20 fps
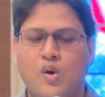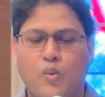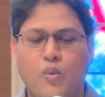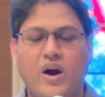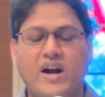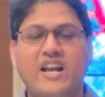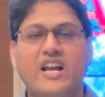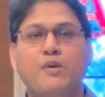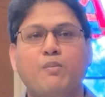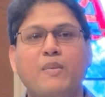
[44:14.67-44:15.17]

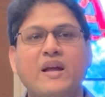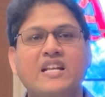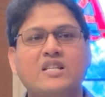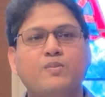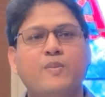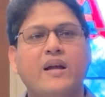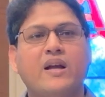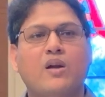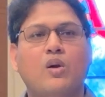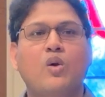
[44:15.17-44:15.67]
What it means
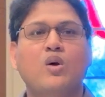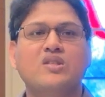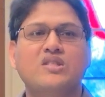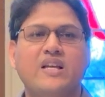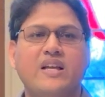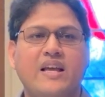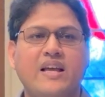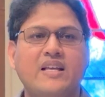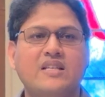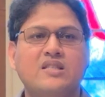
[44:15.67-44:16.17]
by
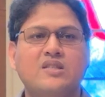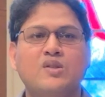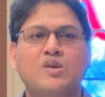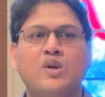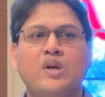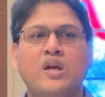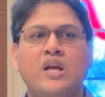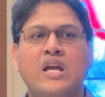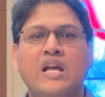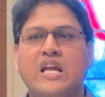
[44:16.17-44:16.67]
closing is,
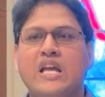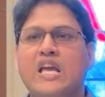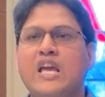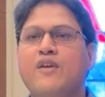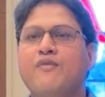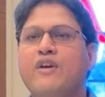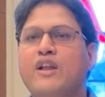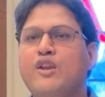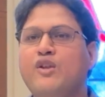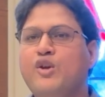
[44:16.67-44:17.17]

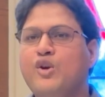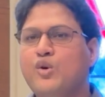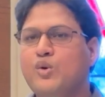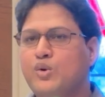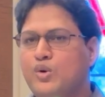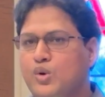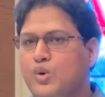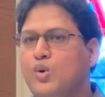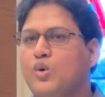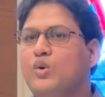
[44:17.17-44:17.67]
even you
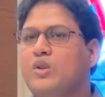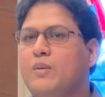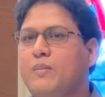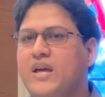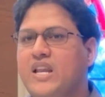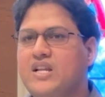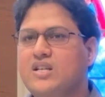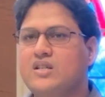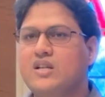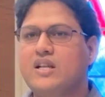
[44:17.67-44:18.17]
do the
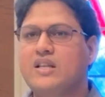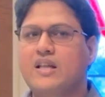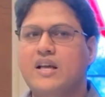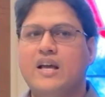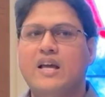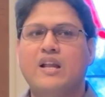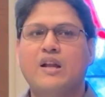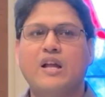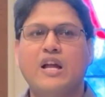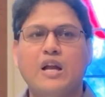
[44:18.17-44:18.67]
ministry
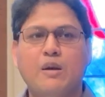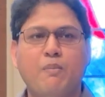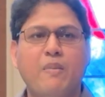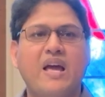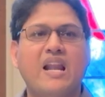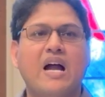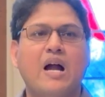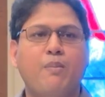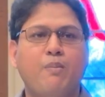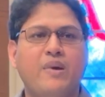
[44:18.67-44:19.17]
there, it
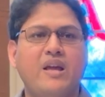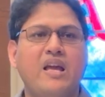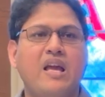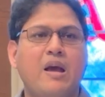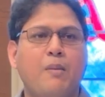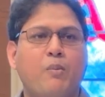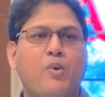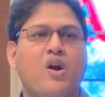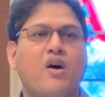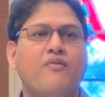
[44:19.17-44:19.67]
may not be
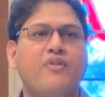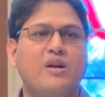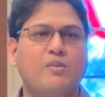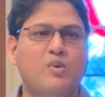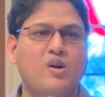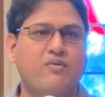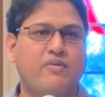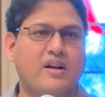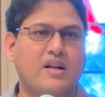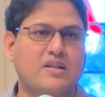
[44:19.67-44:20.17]
a
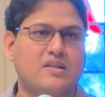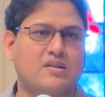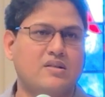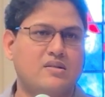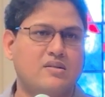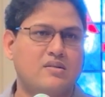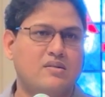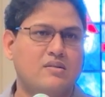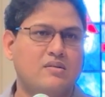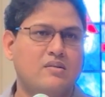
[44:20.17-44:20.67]
profitable for us.
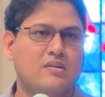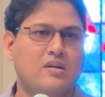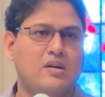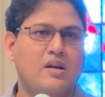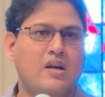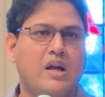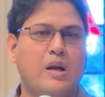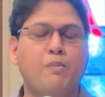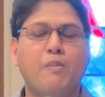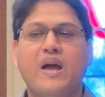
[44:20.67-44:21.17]

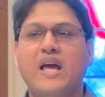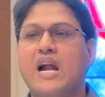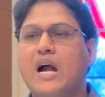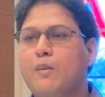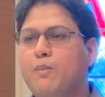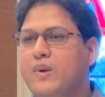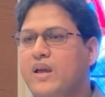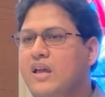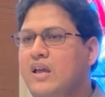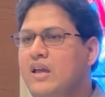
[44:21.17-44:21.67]
It may
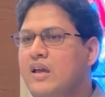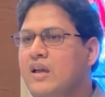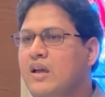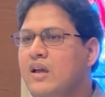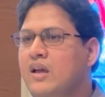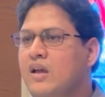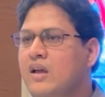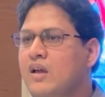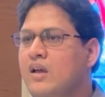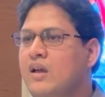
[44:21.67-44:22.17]
not be
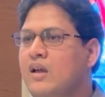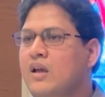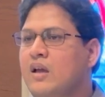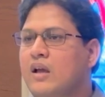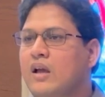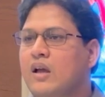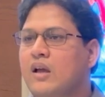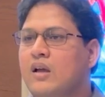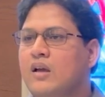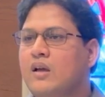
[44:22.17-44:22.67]

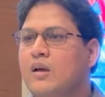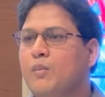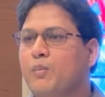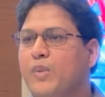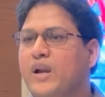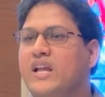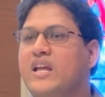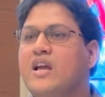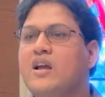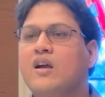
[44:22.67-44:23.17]

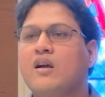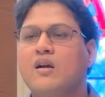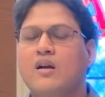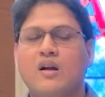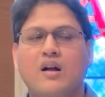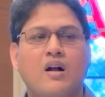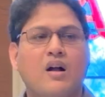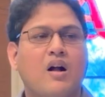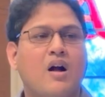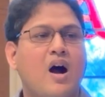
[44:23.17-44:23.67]
bringing
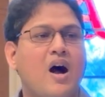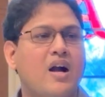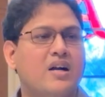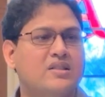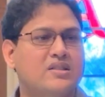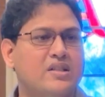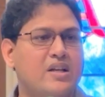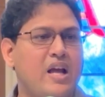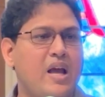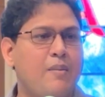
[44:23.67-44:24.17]

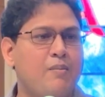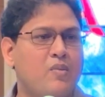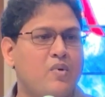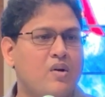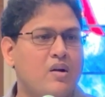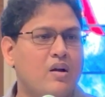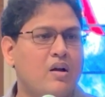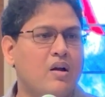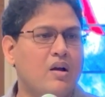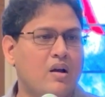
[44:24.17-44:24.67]
God's name
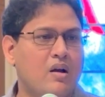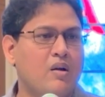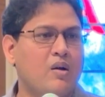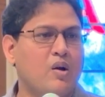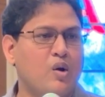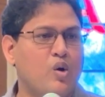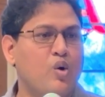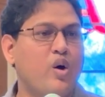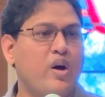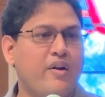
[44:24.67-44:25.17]

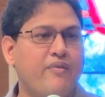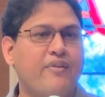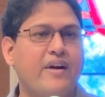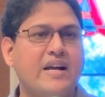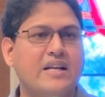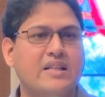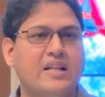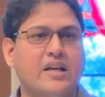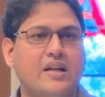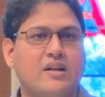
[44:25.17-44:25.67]

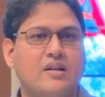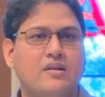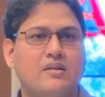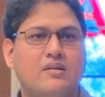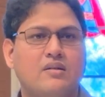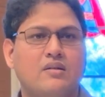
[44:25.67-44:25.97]
glorified there.